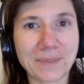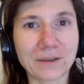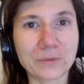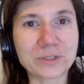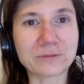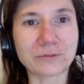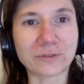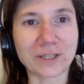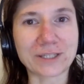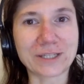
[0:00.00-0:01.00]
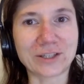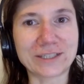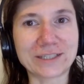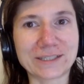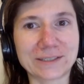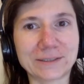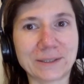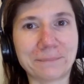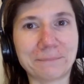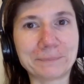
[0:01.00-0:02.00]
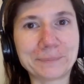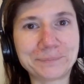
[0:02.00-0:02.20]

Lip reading: I was reflecting on this, and